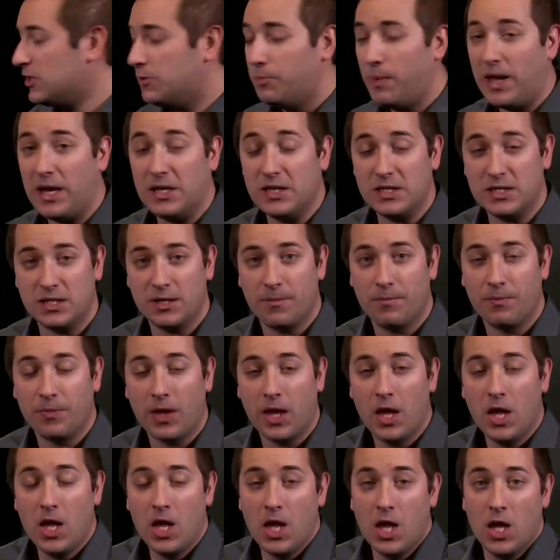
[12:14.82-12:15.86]
space.
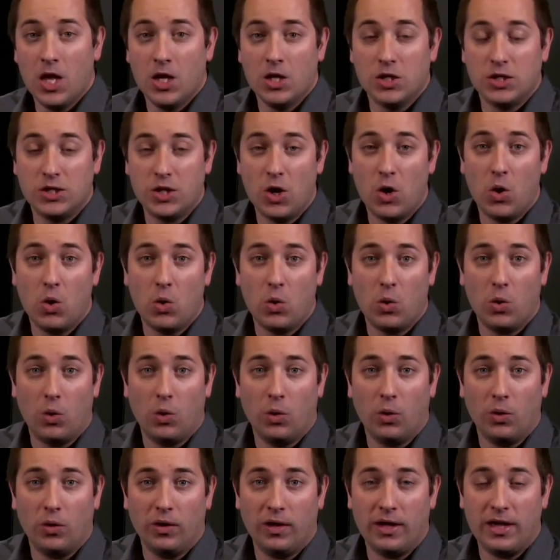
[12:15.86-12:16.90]
So
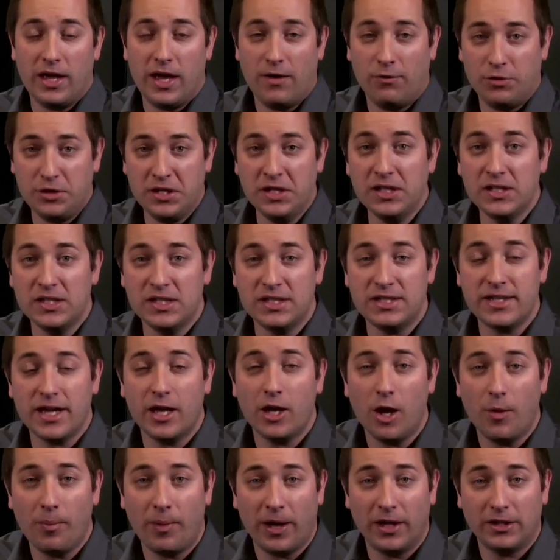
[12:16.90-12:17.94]
everything is
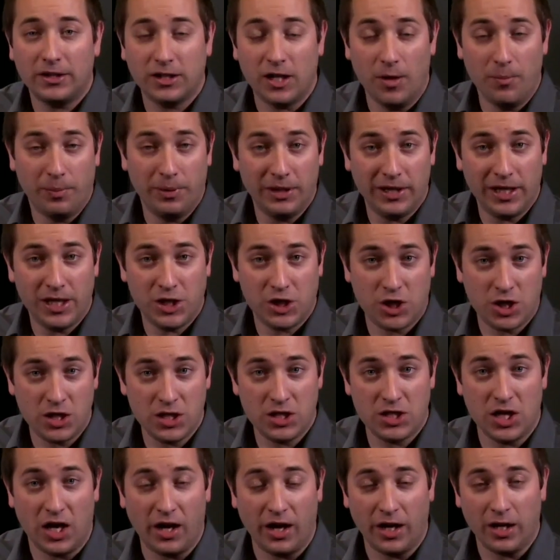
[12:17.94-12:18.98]
set up at
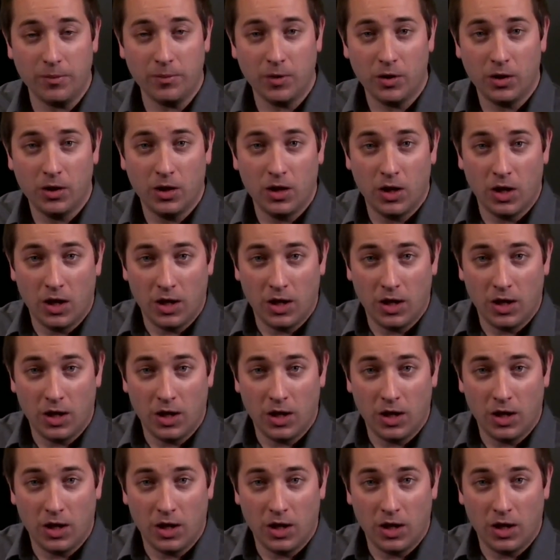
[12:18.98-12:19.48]
compilation time.